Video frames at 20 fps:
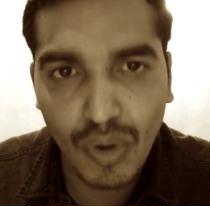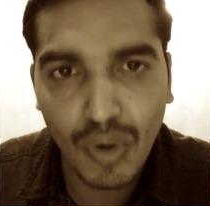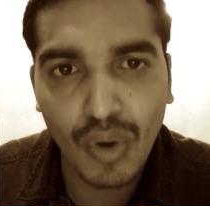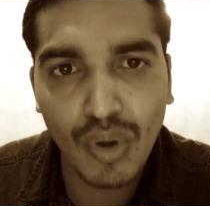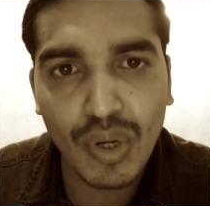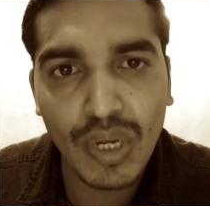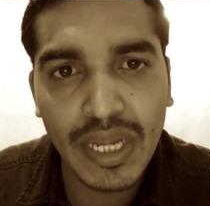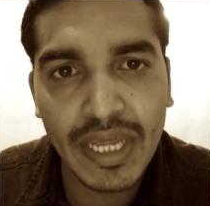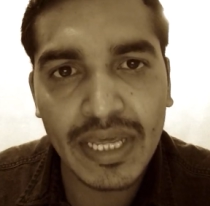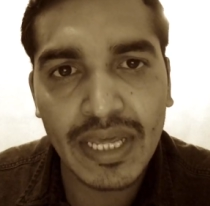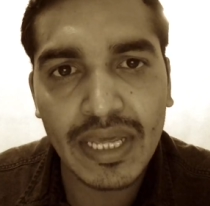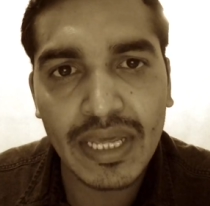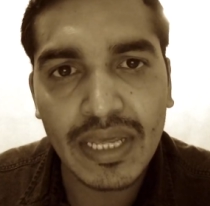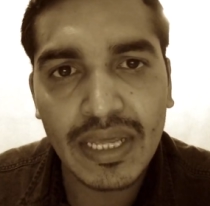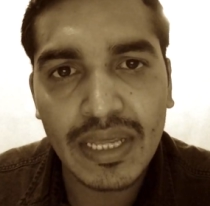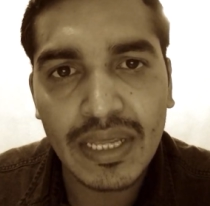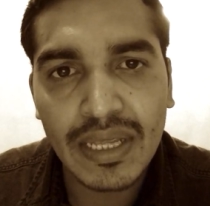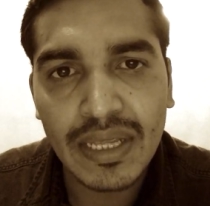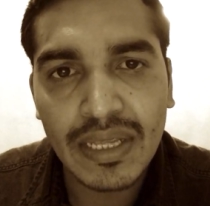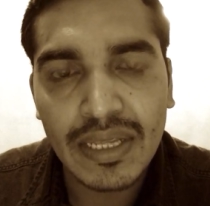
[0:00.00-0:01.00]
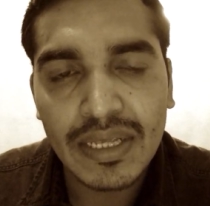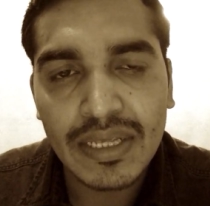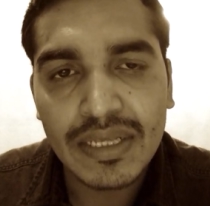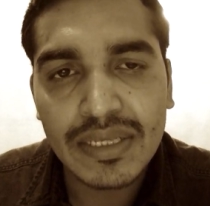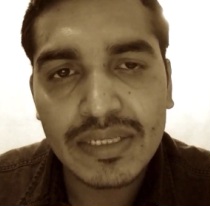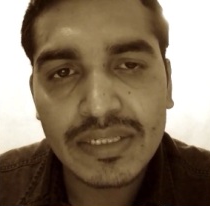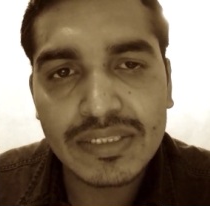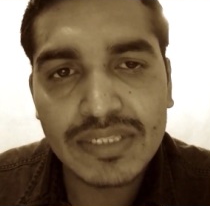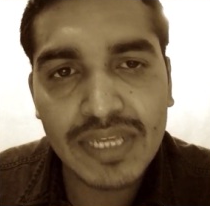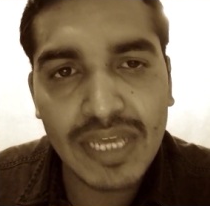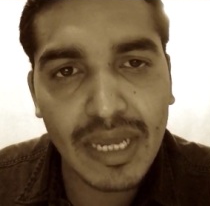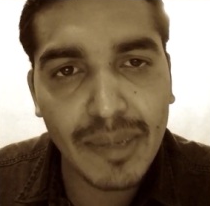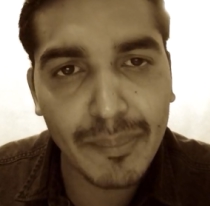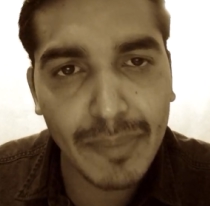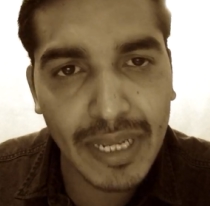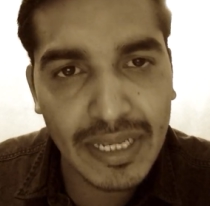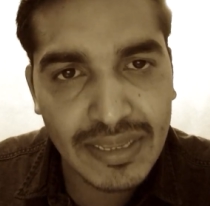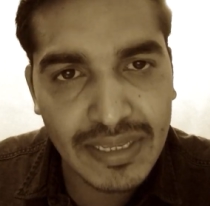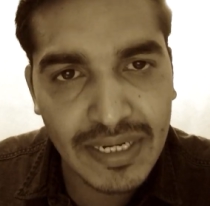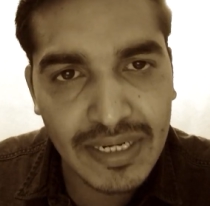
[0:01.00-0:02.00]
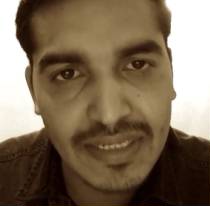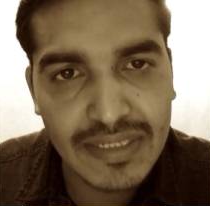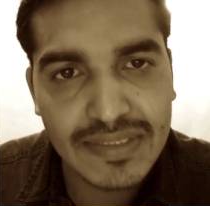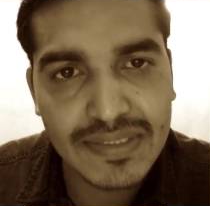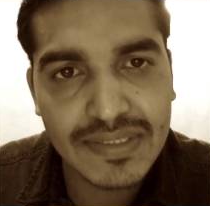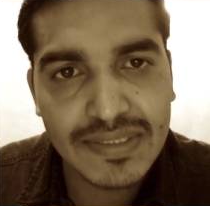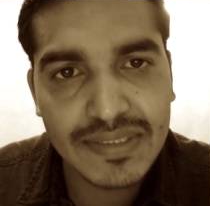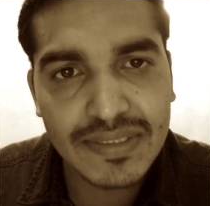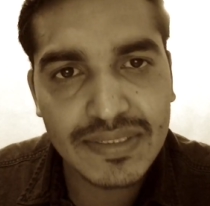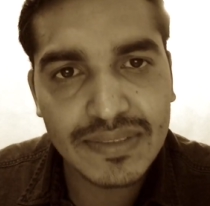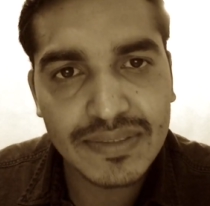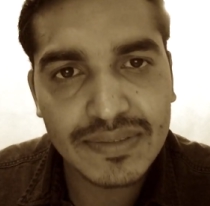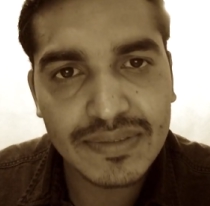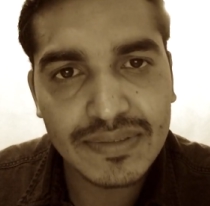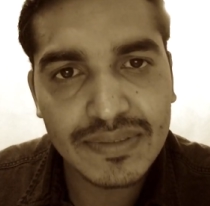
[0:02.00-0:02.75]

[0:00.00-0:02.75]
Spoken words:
only share methods